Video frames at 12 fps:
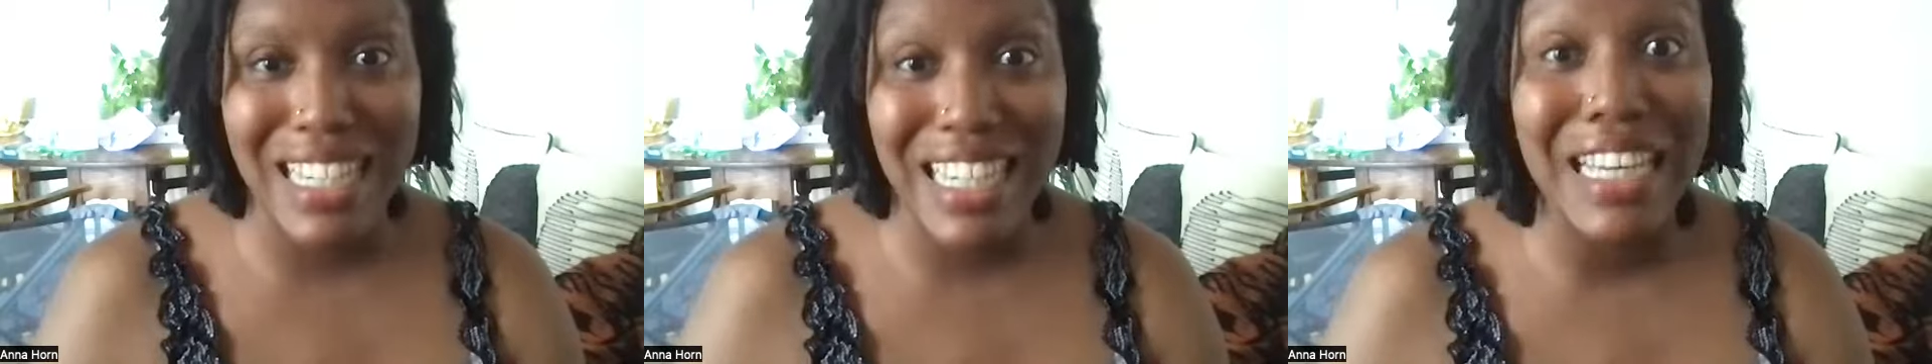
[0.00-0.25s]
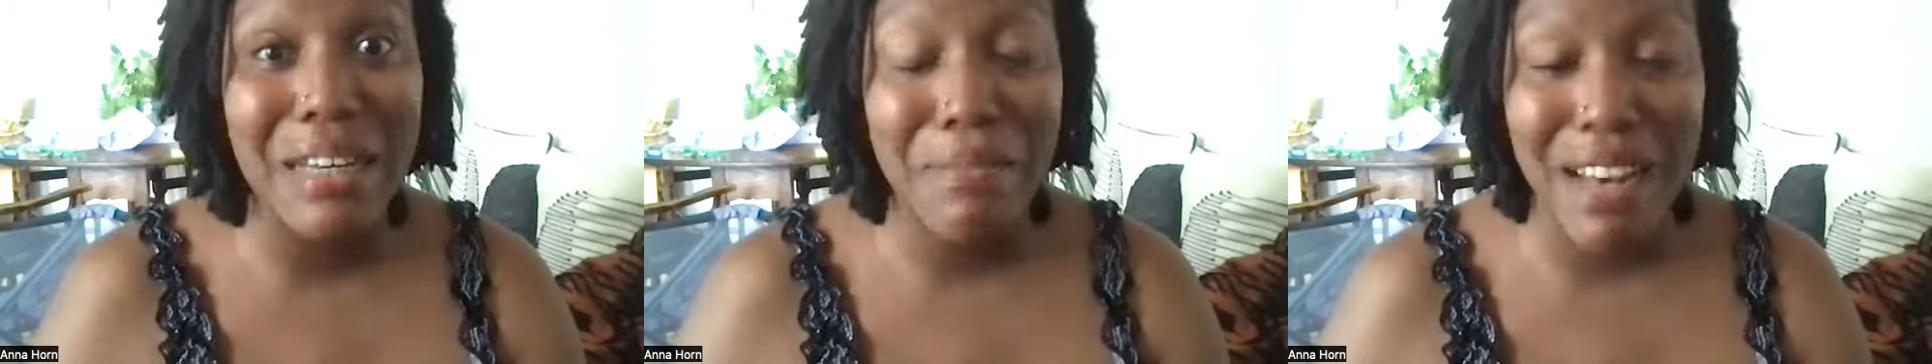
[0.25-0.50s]

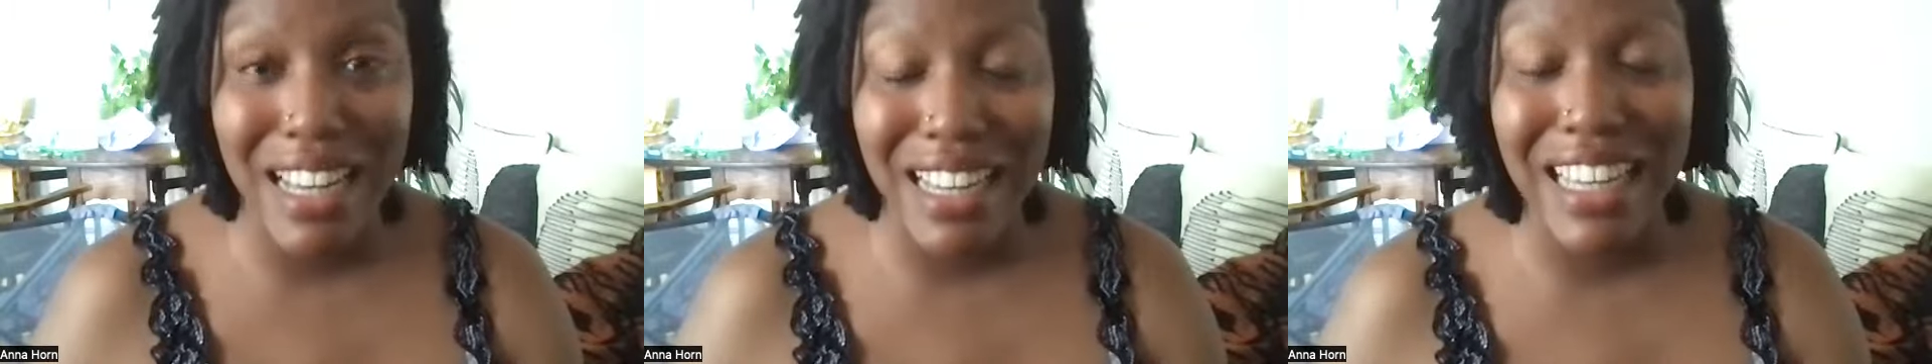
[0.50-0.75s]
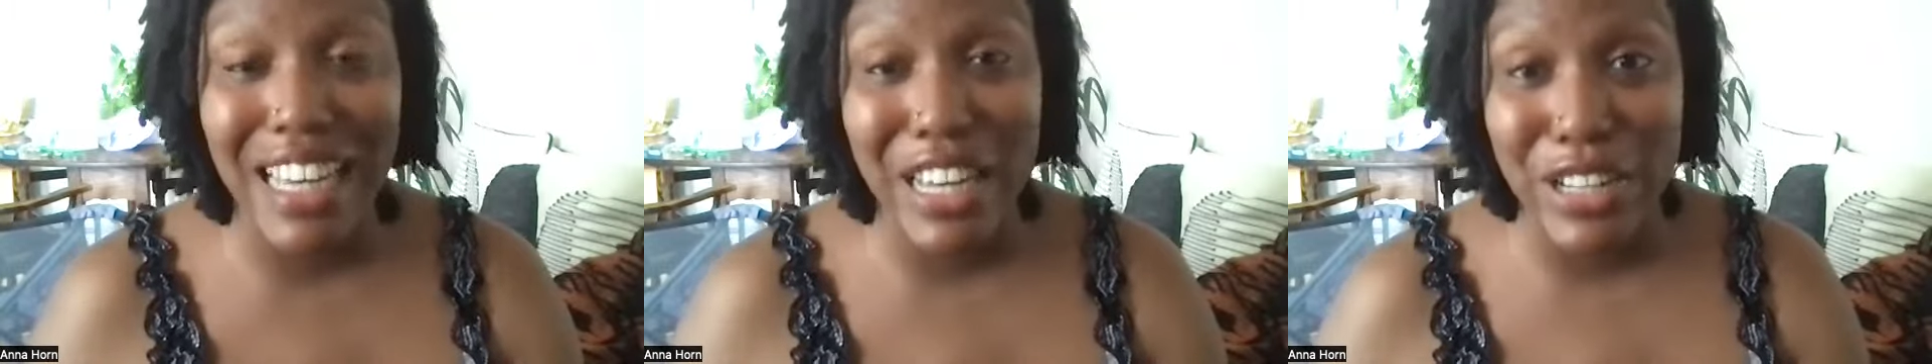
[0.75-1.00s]
did get my
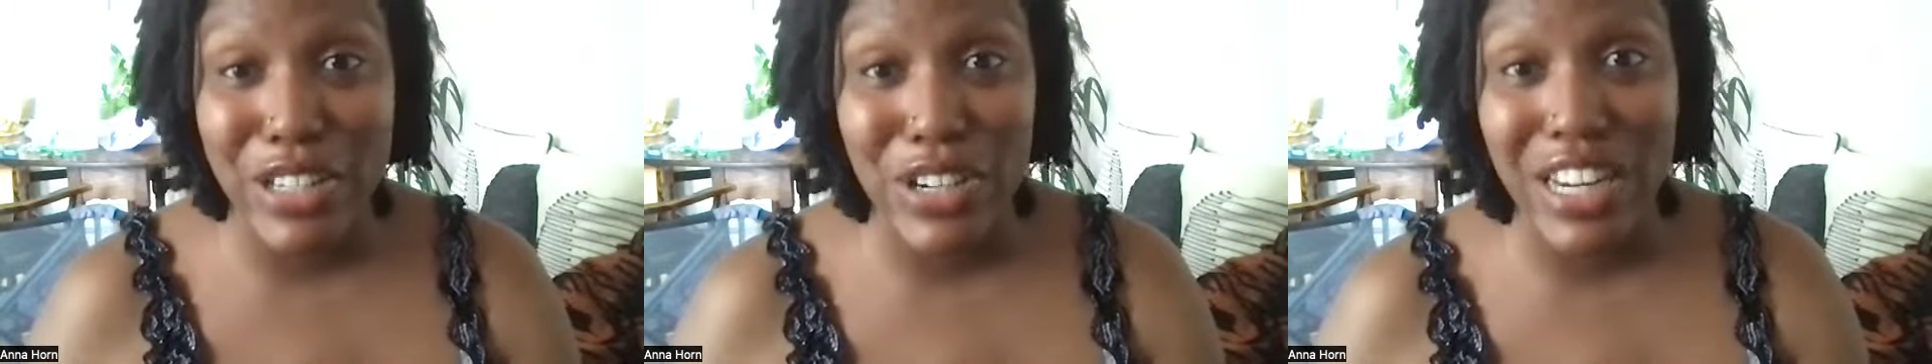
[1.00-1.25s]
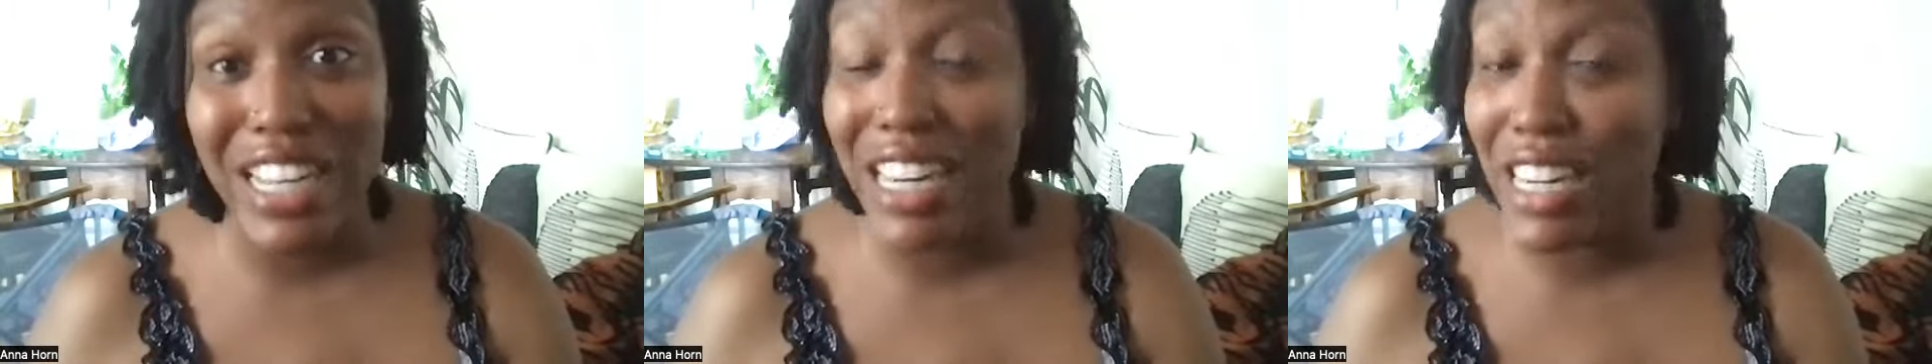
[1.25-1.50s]
gears
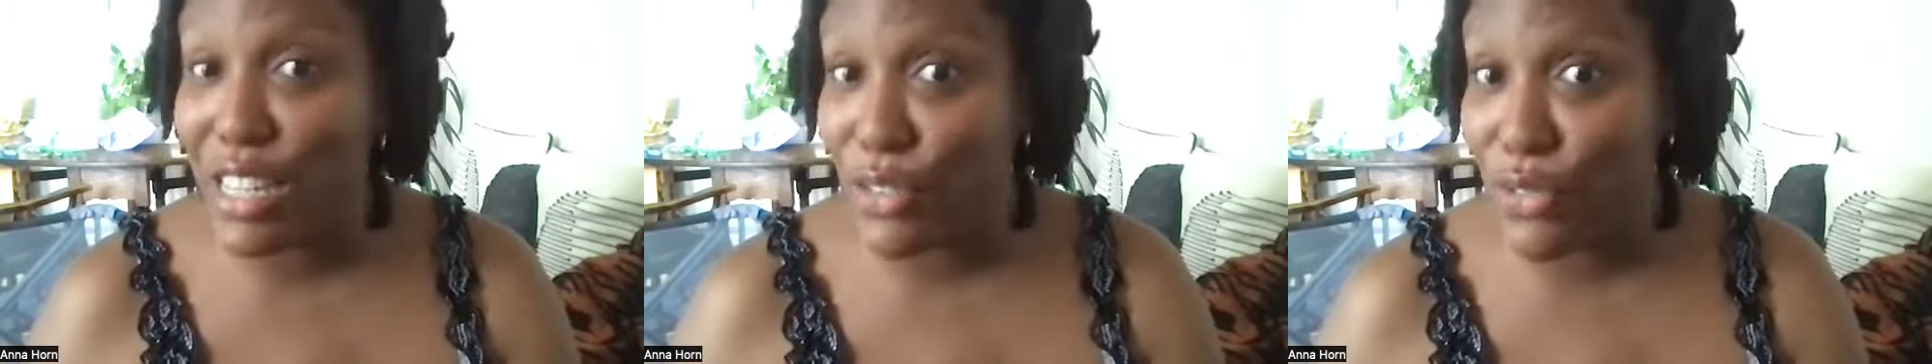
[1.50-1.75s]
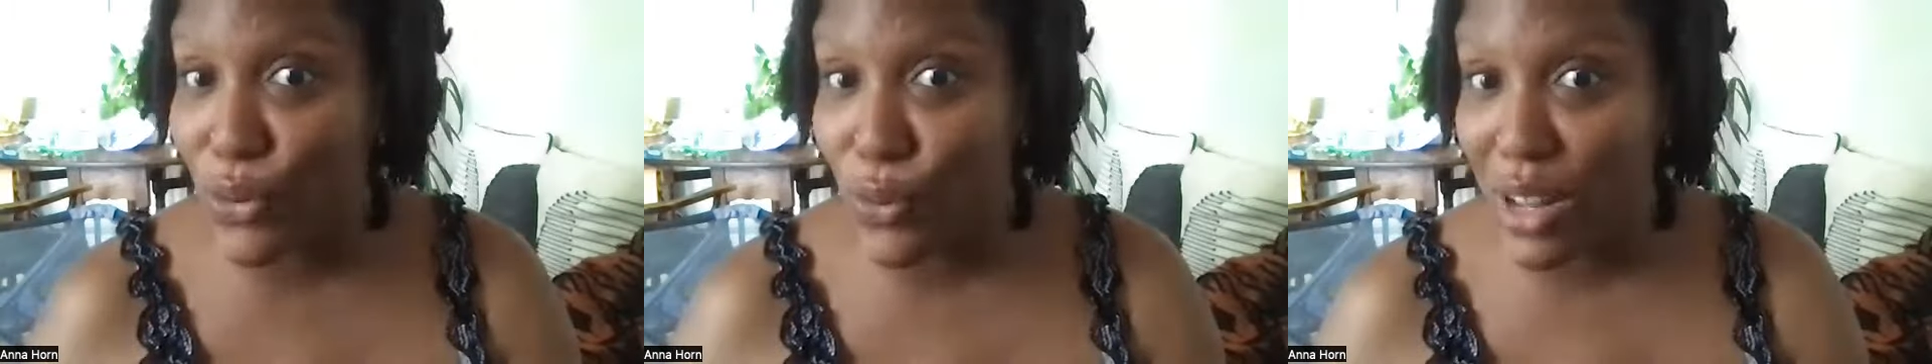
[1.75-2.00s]
turning in a
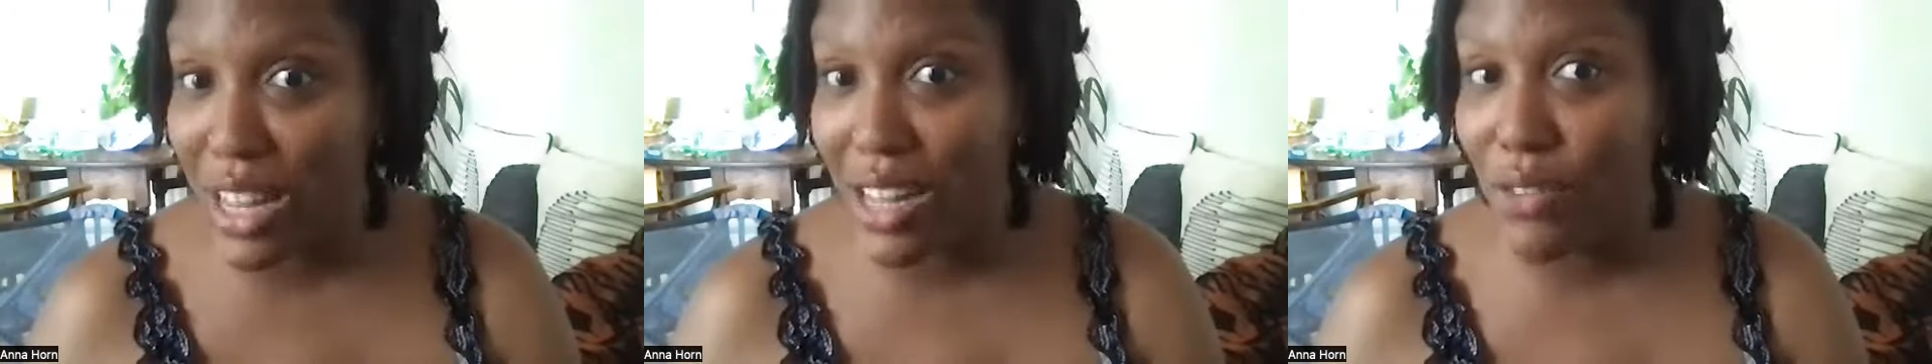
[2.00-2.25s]
different way